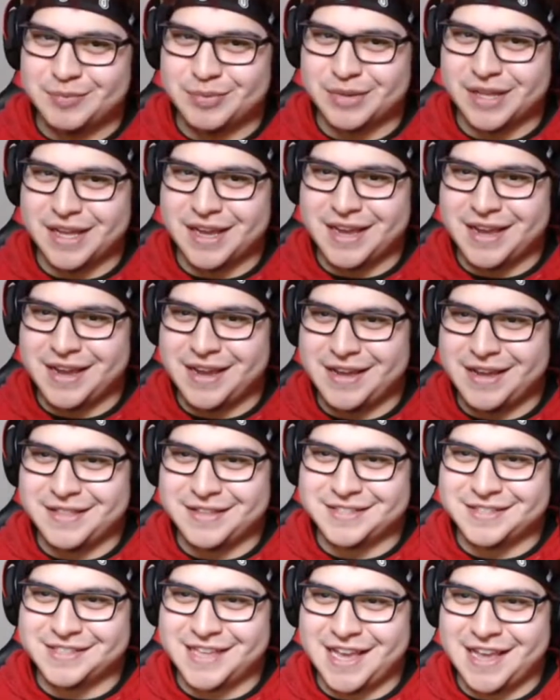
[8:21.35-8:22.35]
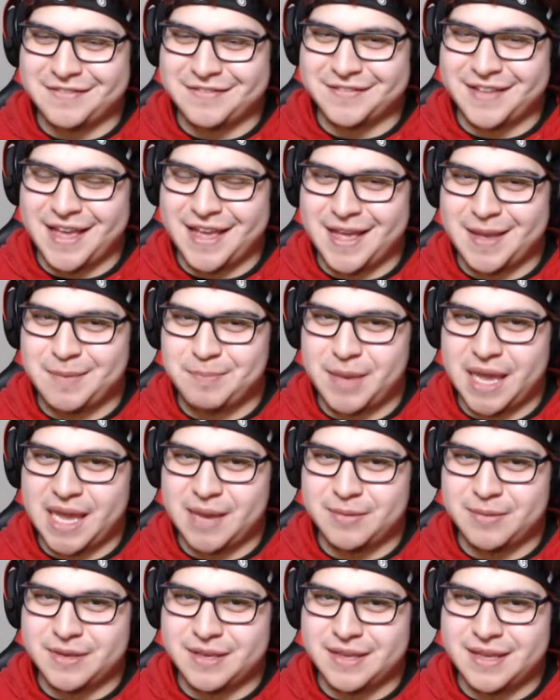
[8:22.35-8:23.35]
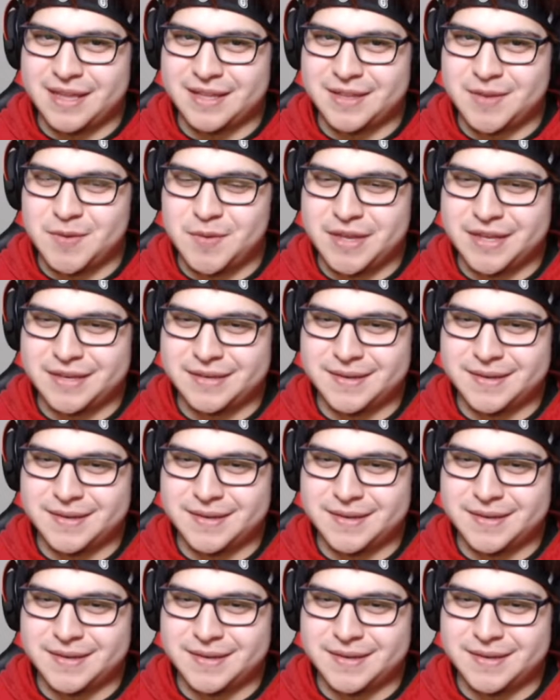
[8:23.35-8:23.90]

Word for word: Play the safe game, baby, and you get